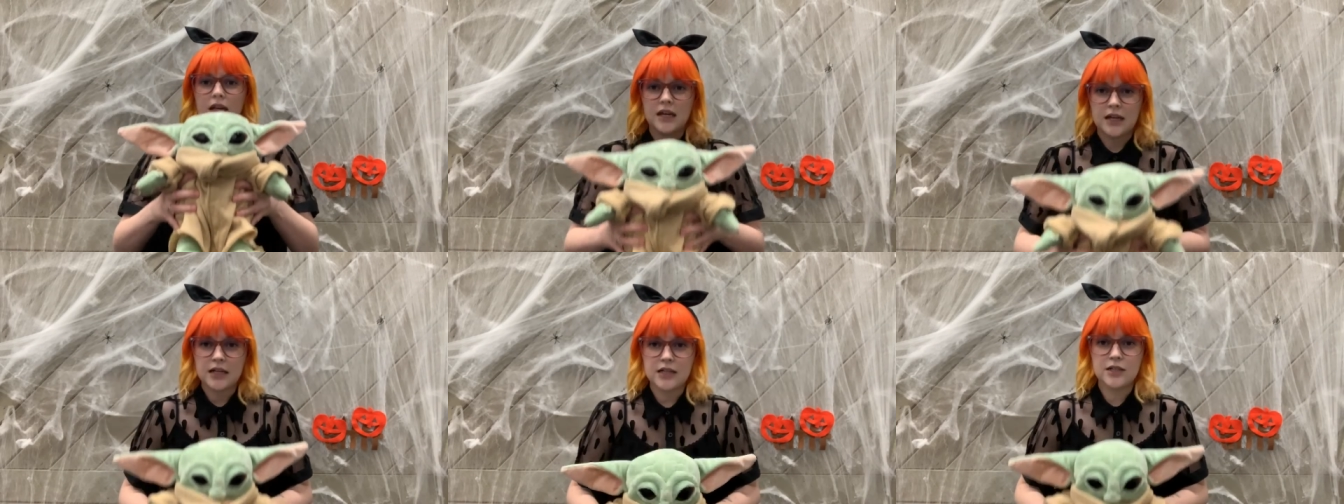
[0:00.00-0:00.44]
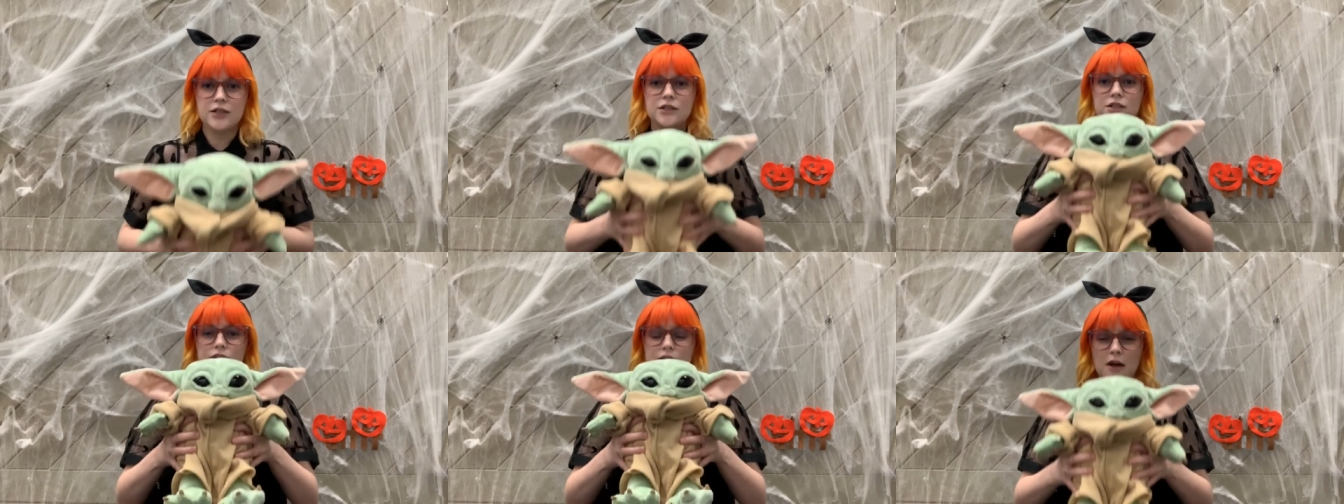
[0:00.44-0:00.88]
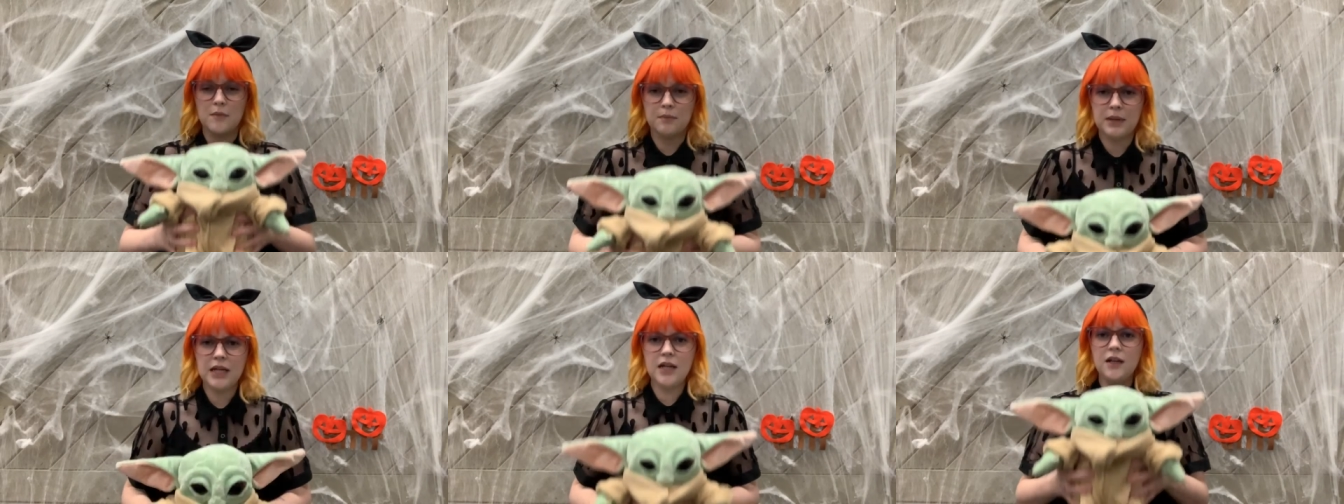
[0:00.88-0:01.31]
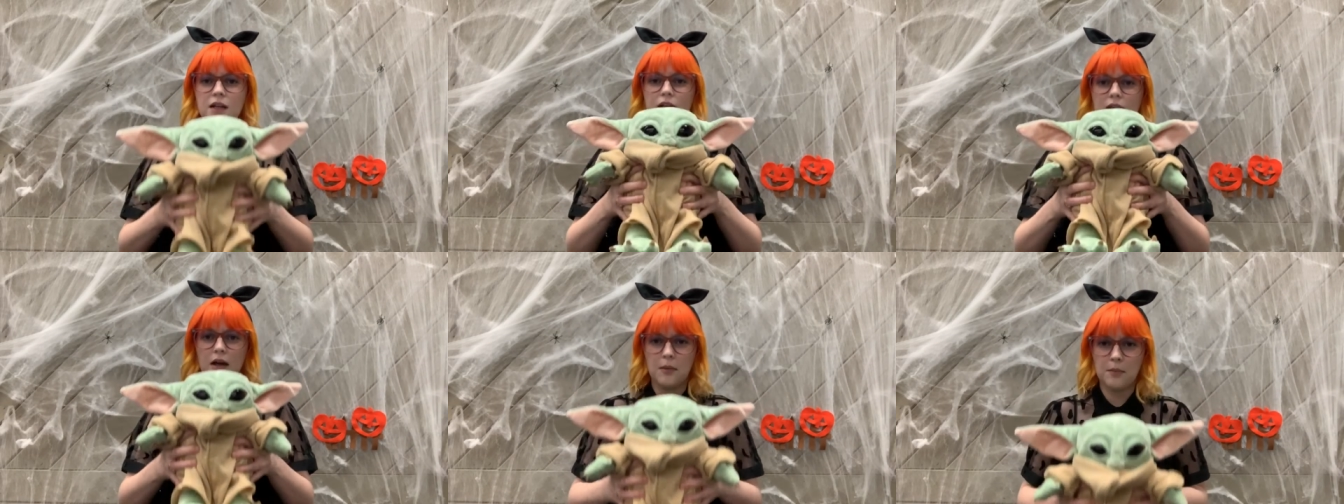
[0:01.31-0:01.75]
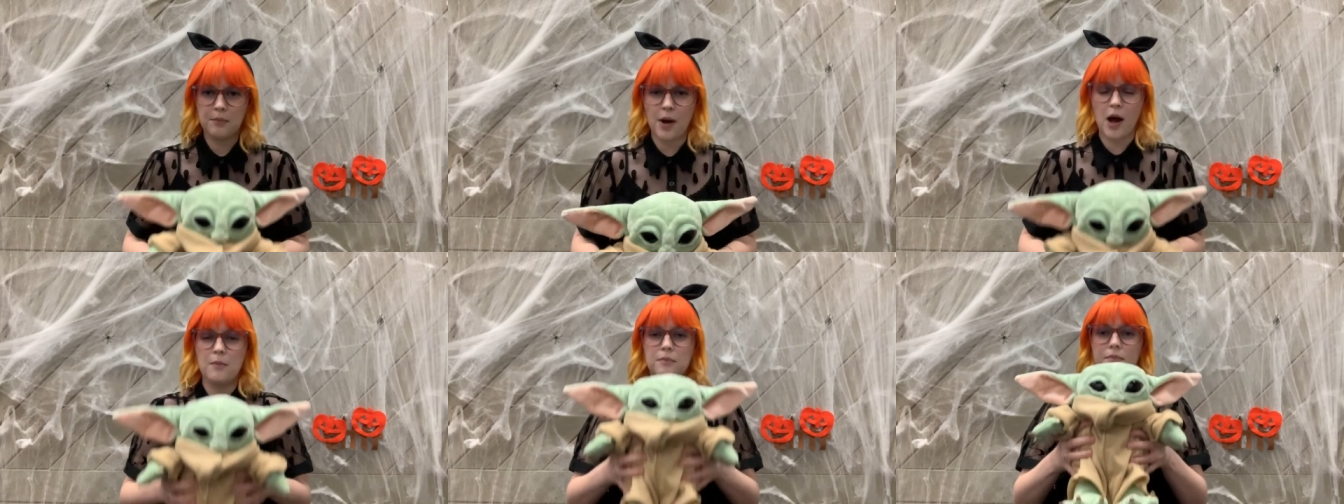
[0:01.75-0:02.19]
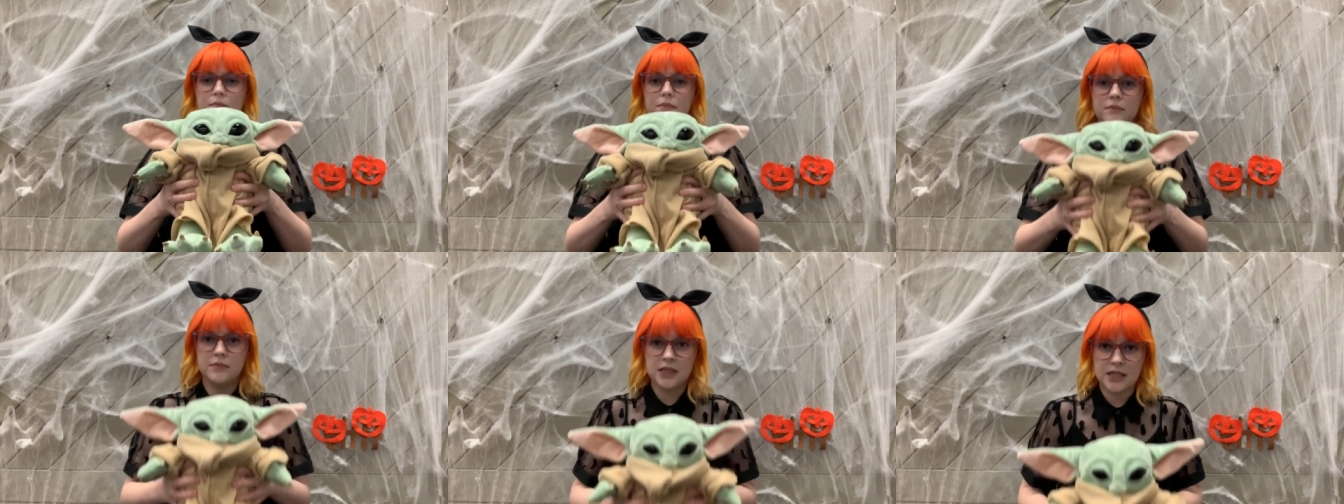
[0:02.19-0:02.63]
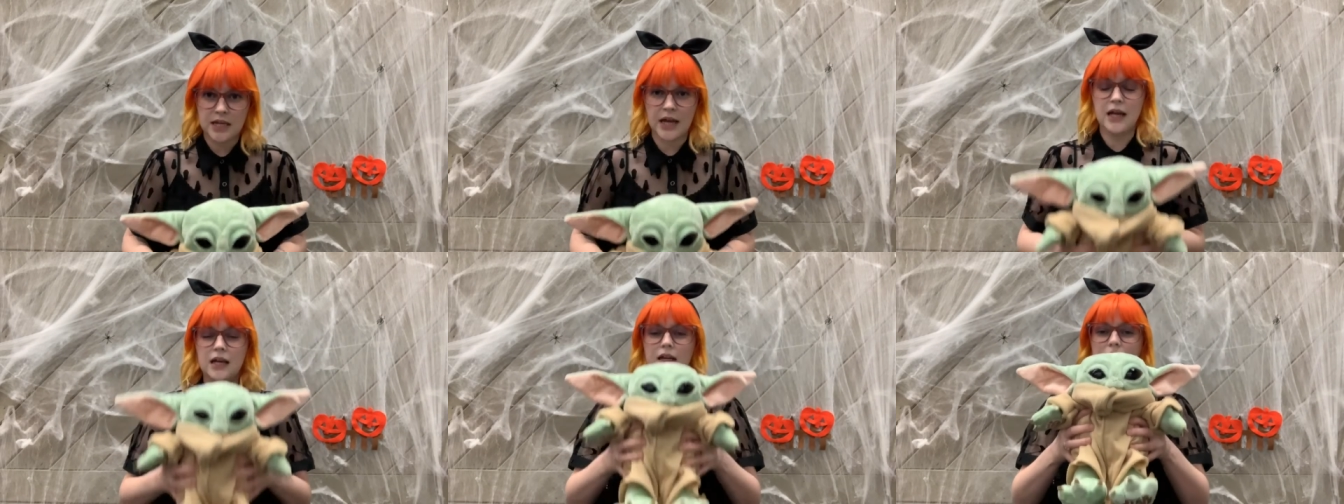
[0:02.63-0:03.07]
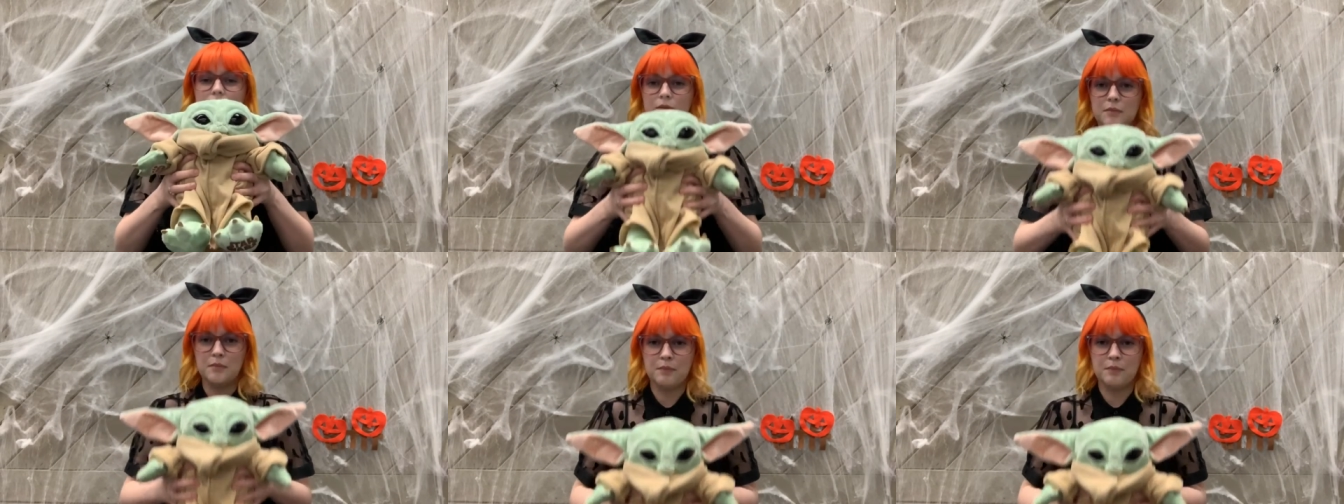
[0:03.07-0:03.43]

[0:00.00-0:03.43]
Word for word: Here's a medium pumpkin